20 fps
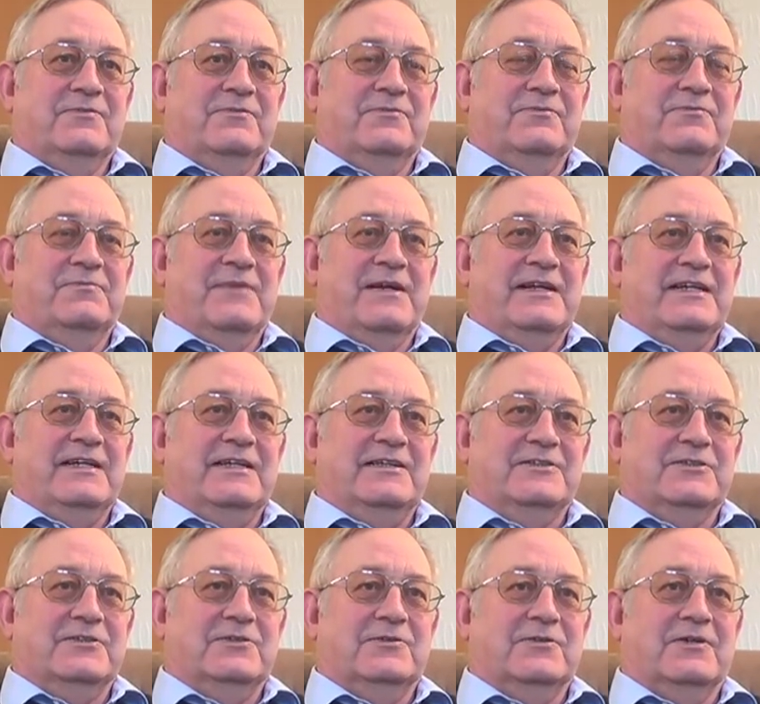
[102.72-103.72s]
Many years
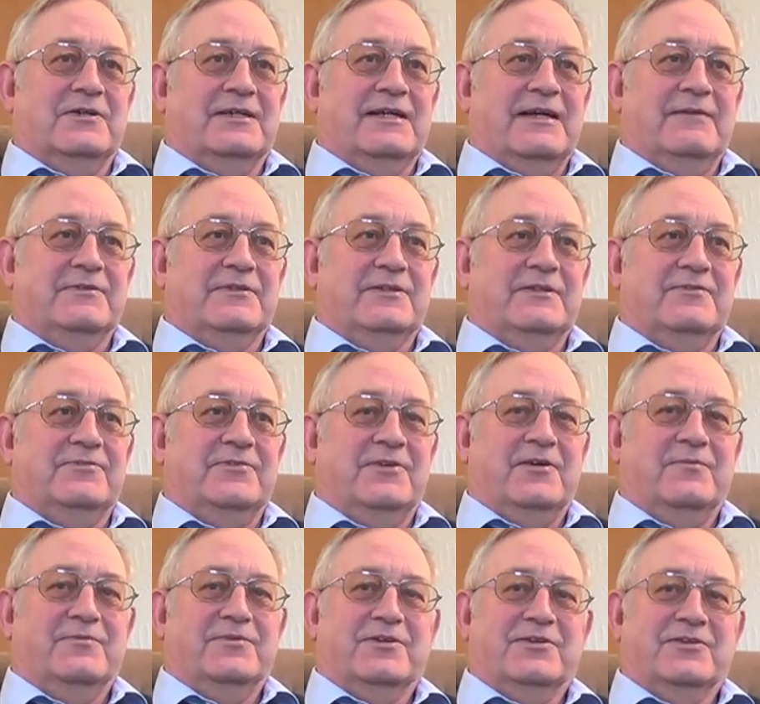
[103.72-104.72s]
ago I came to the
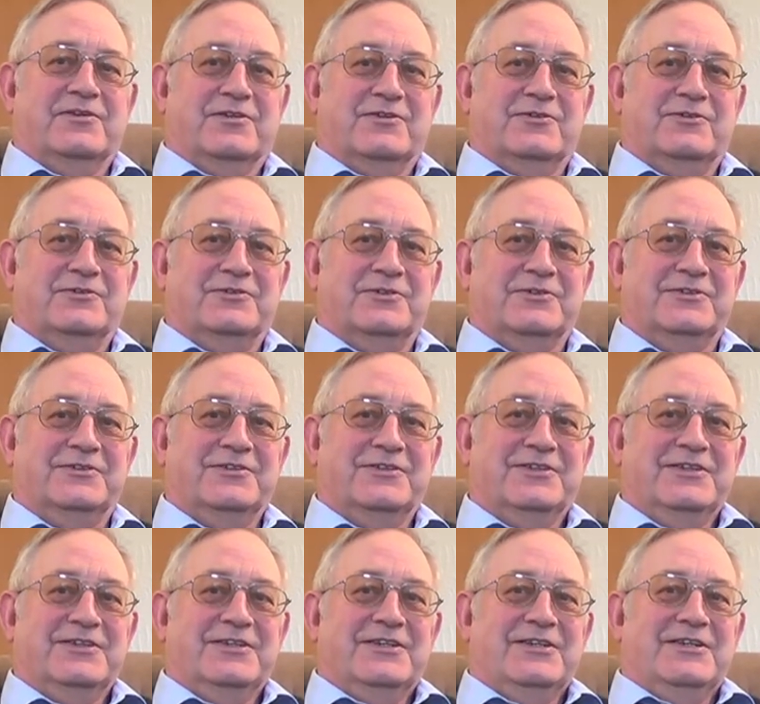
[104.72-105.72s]
firm conclusion
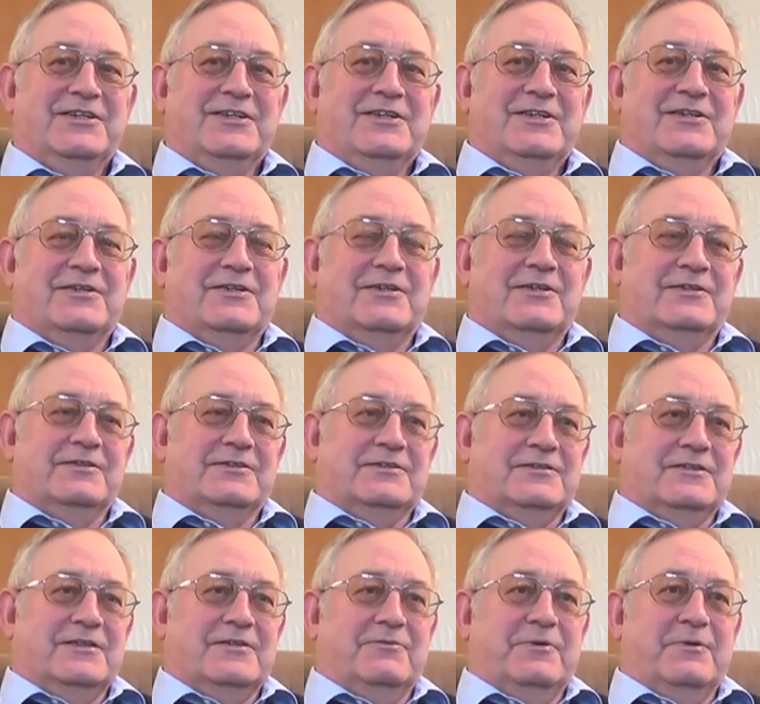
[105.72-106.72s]
that
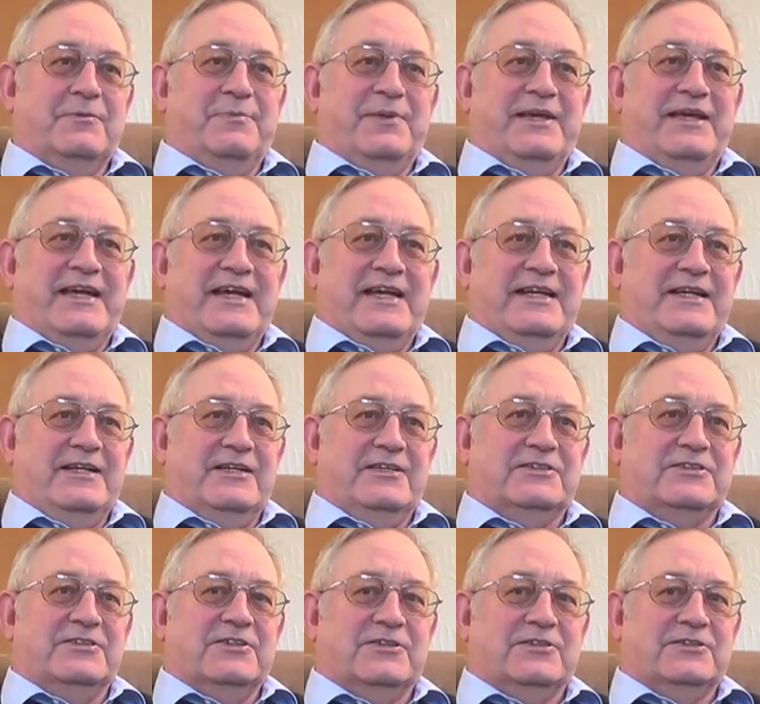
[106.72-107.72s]
we'd be
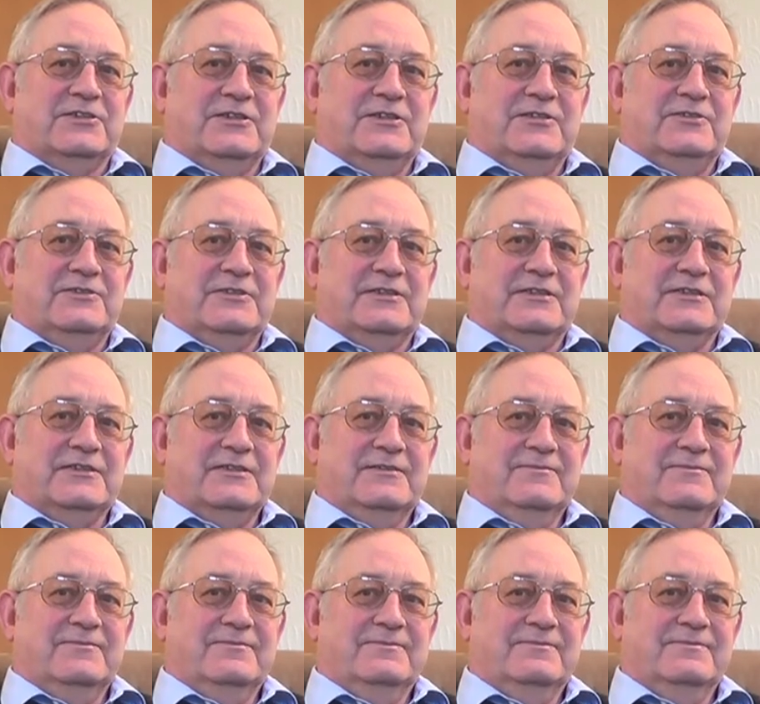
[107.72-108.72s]
idiots not to use it,
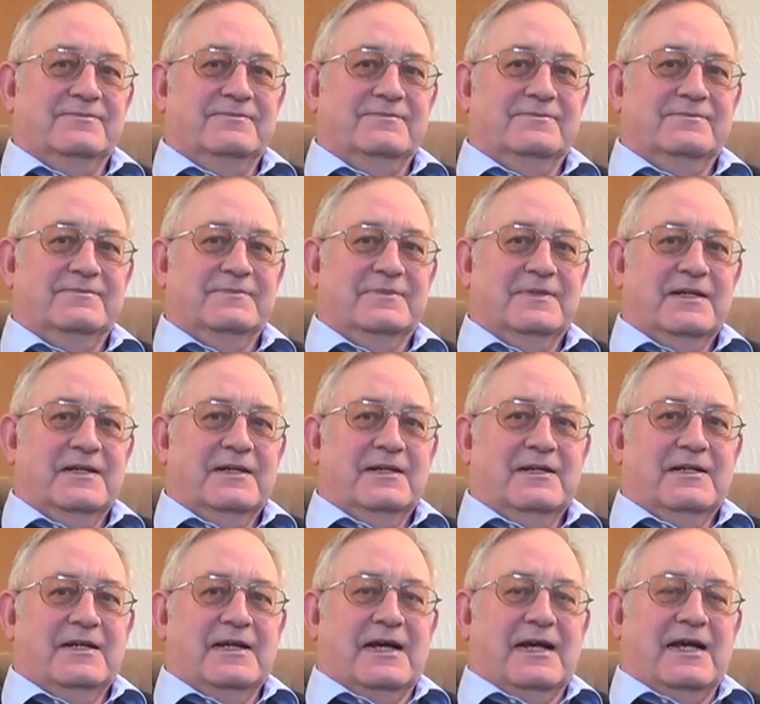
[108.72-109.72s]

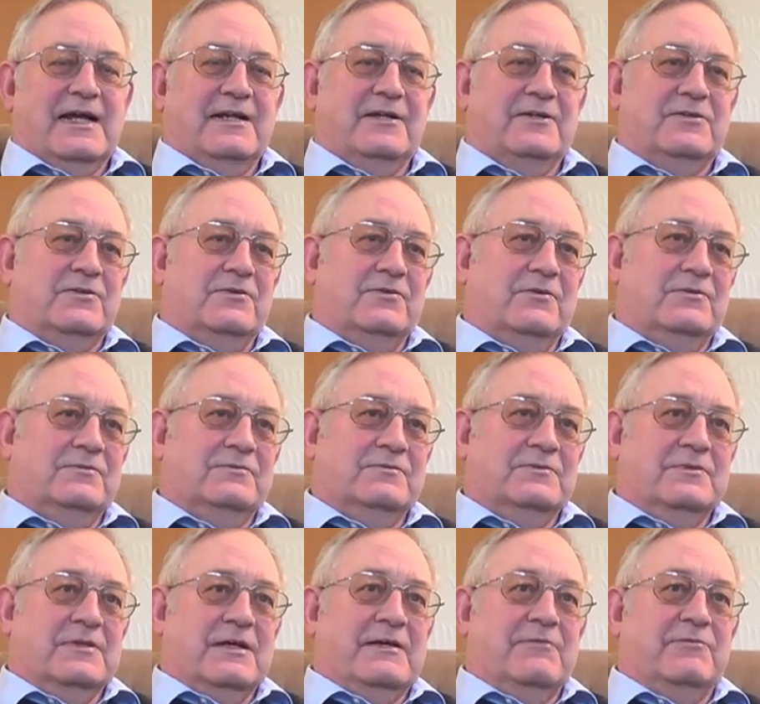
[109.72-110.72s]
and
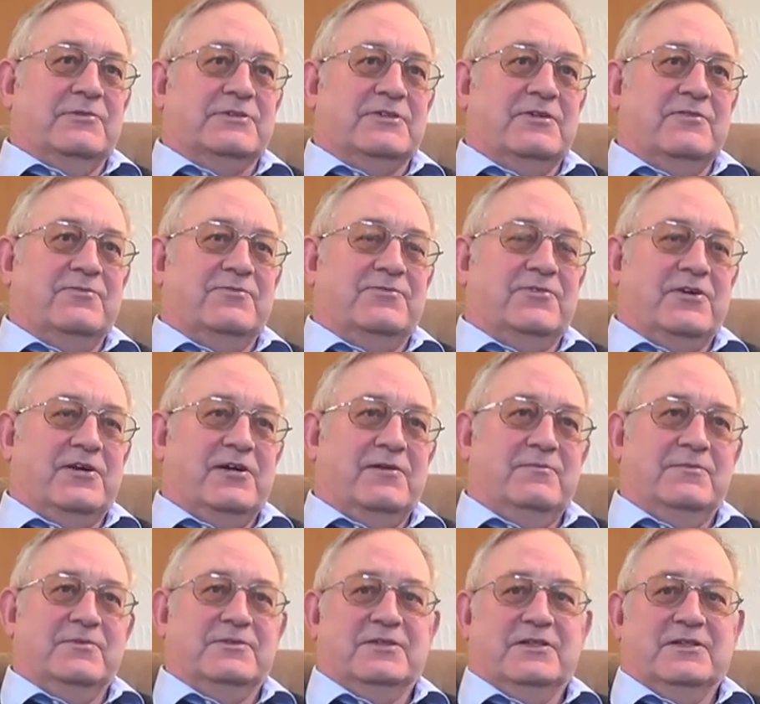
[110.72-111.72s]
it was
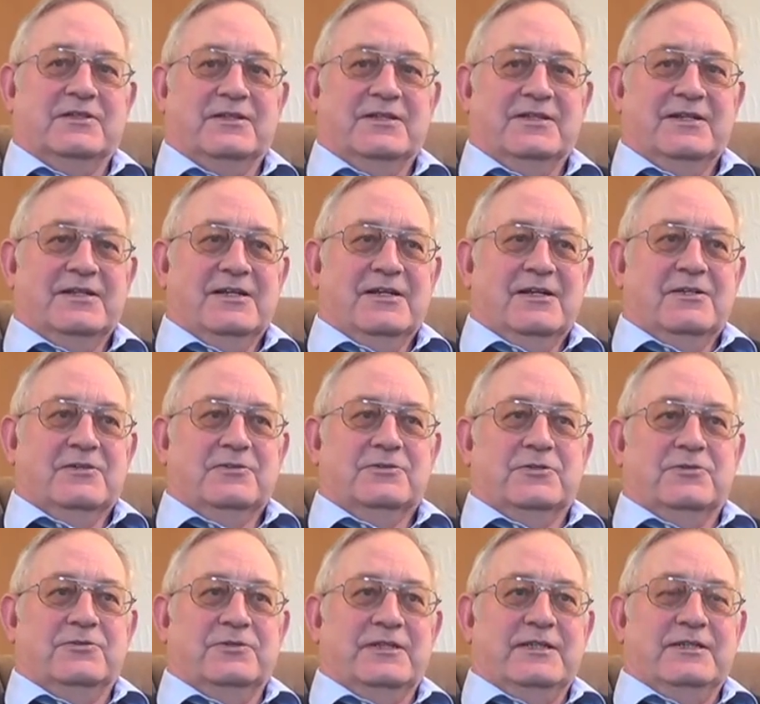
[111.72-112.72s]
confirmed
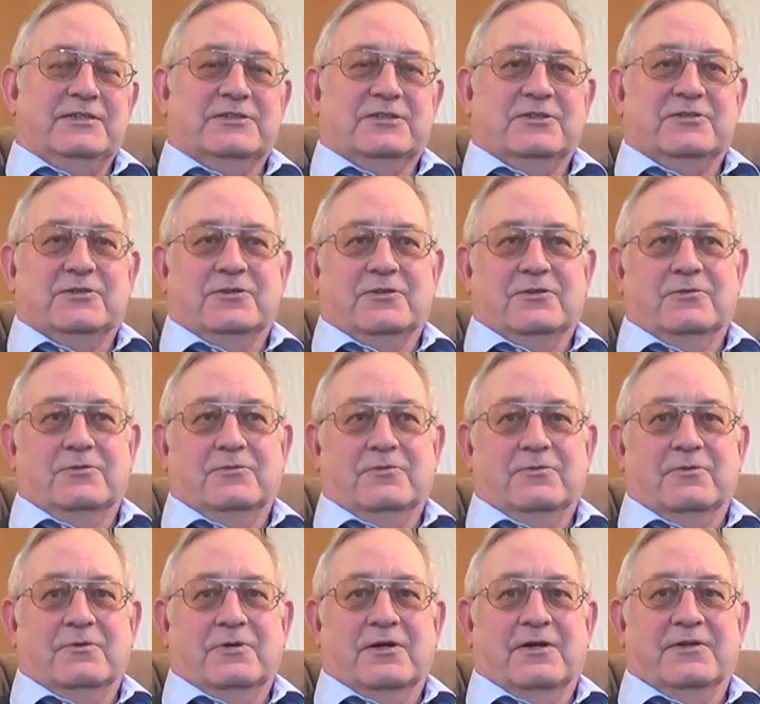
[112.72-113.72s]
2 years ago.
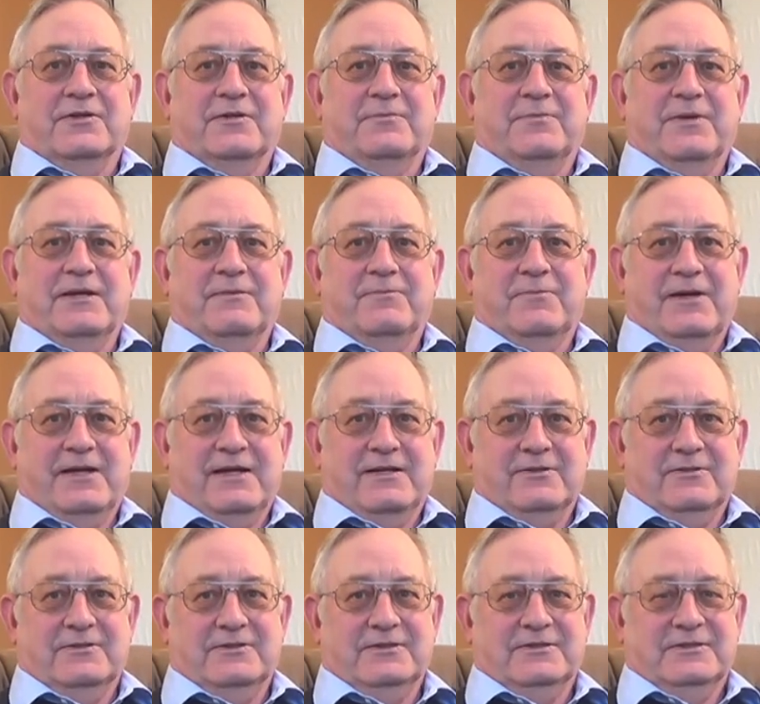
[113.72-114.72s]
We're on the big
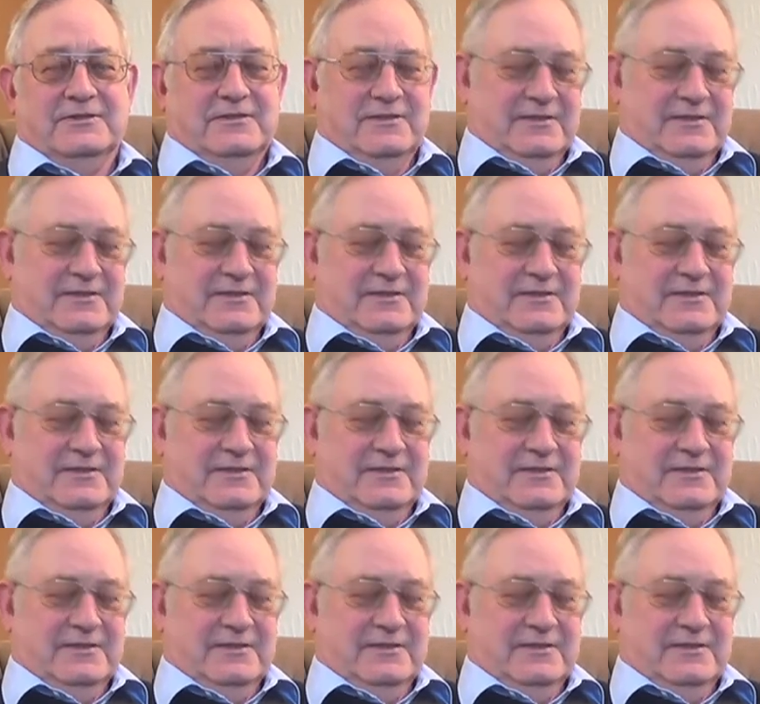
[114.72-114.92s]
bales.